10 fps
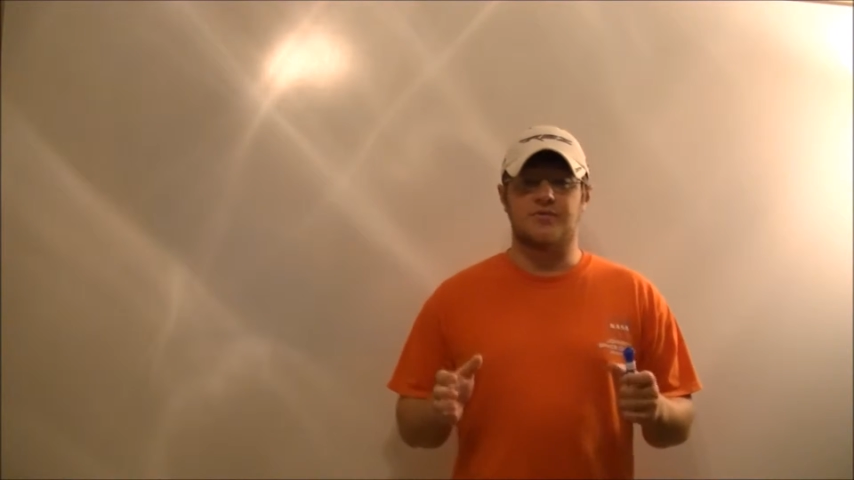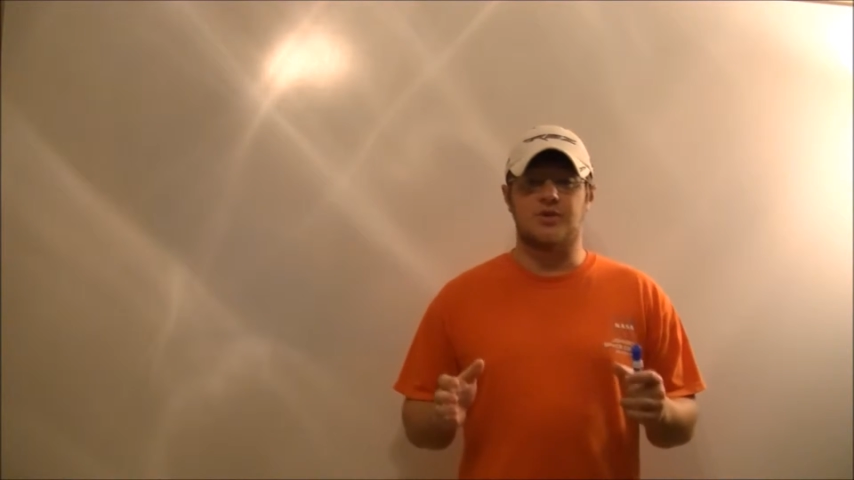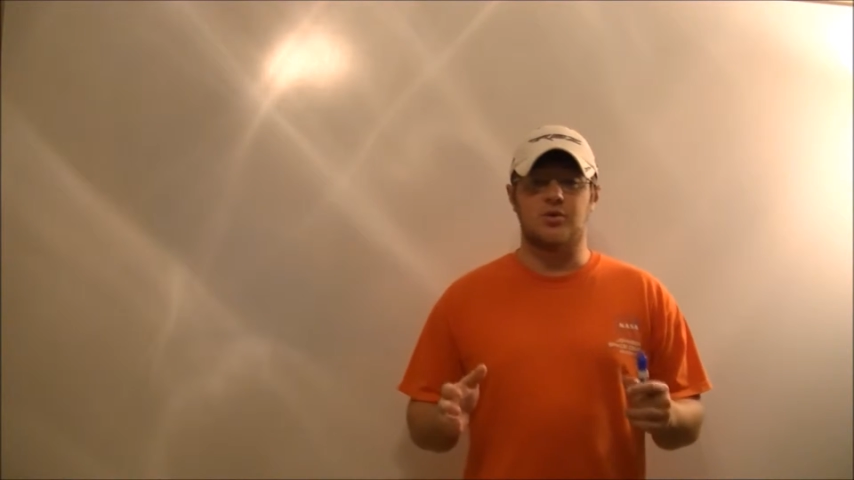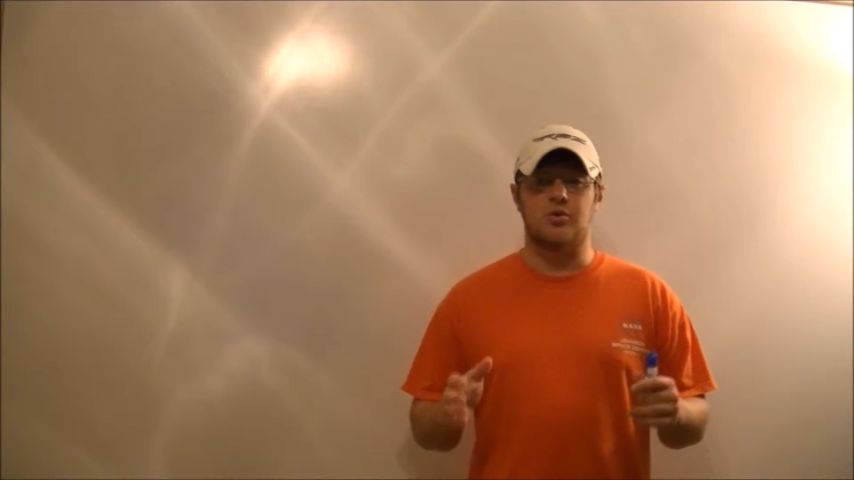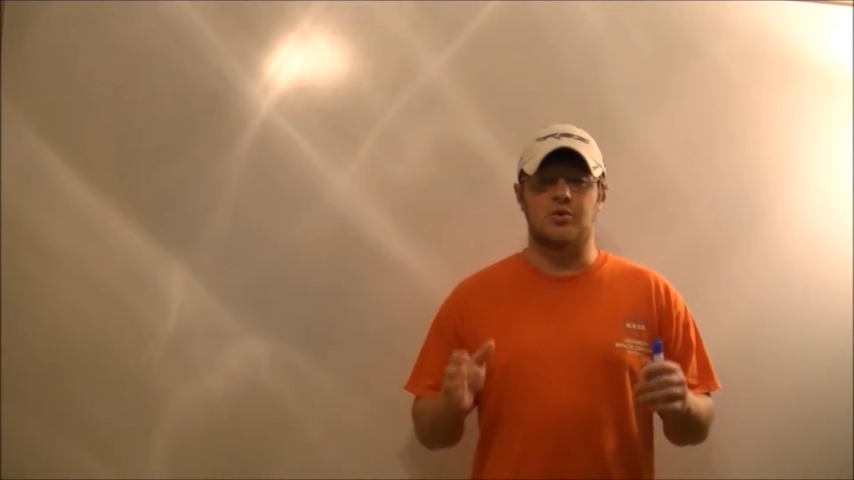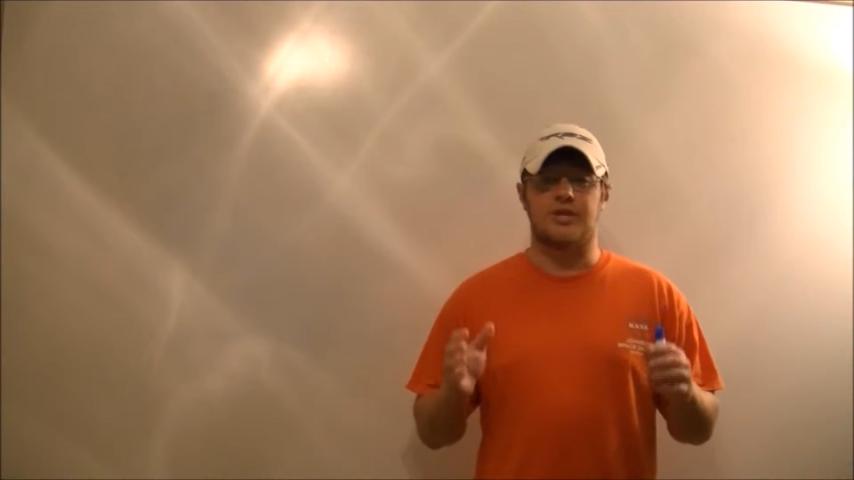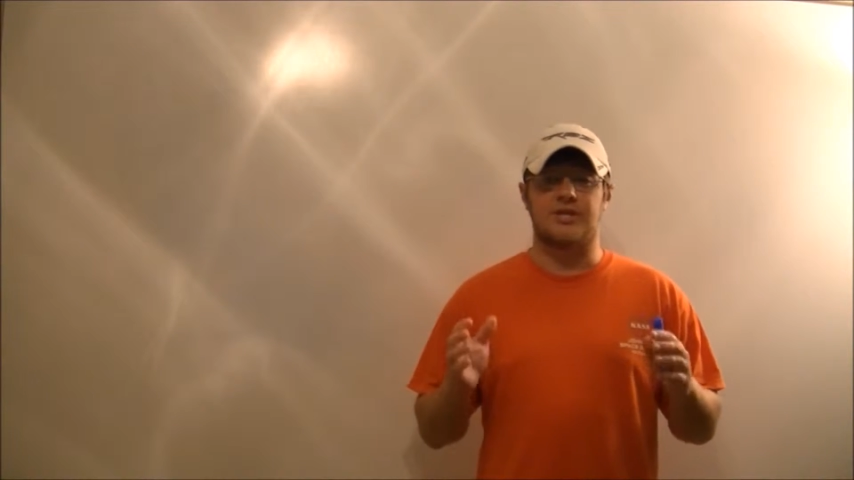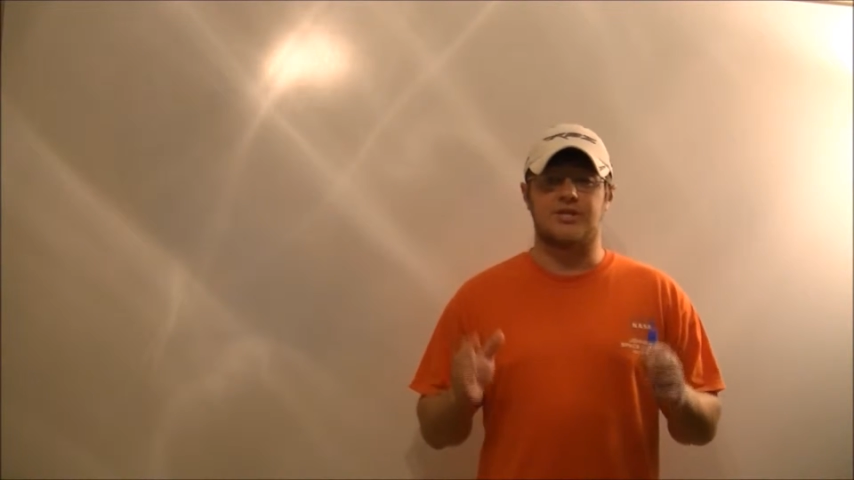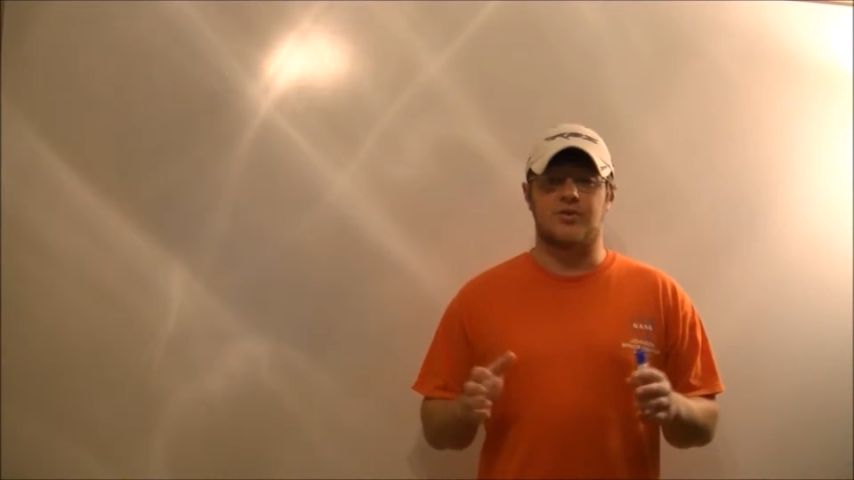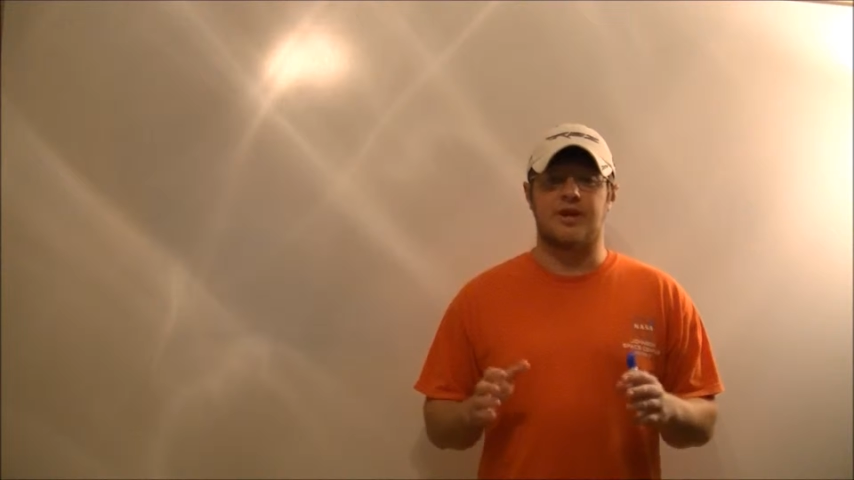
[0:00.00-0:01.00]
of you
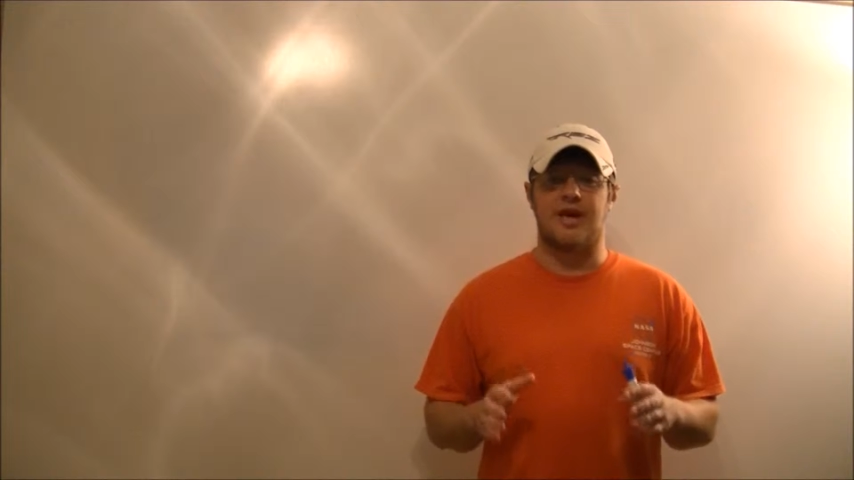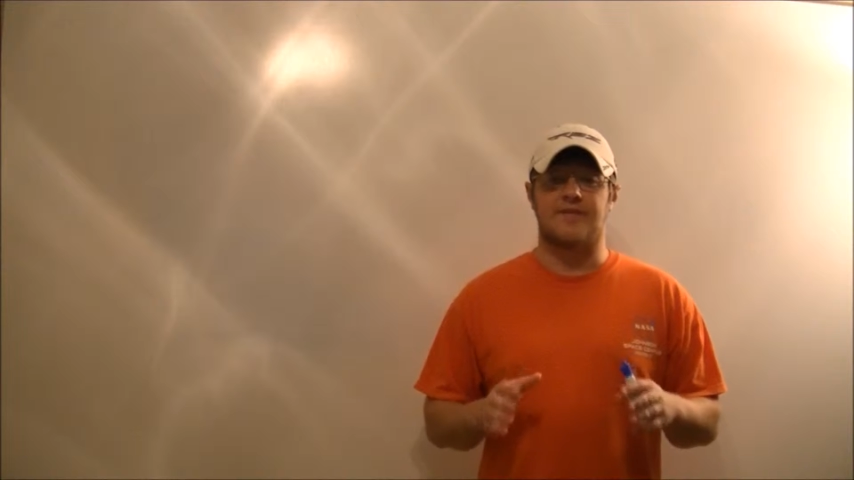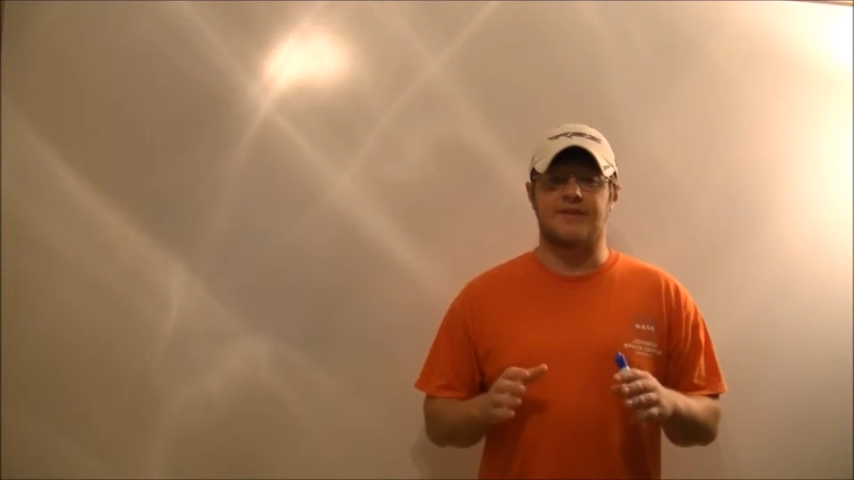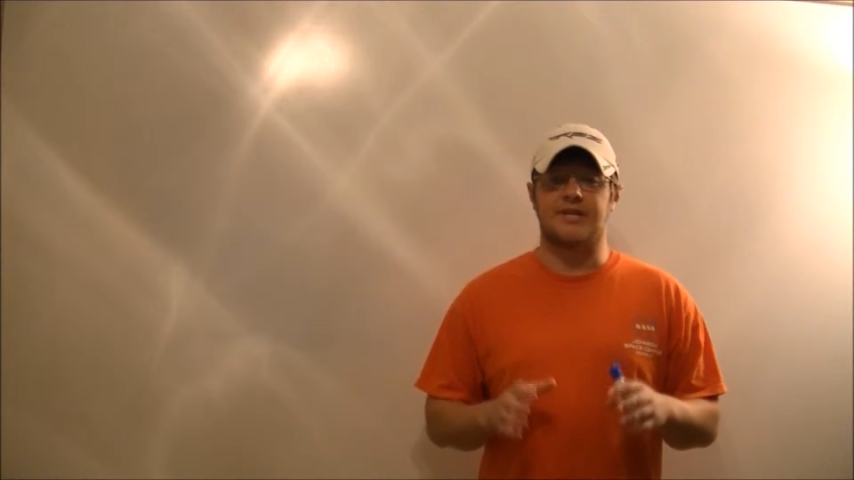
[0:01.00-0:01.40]
that don't have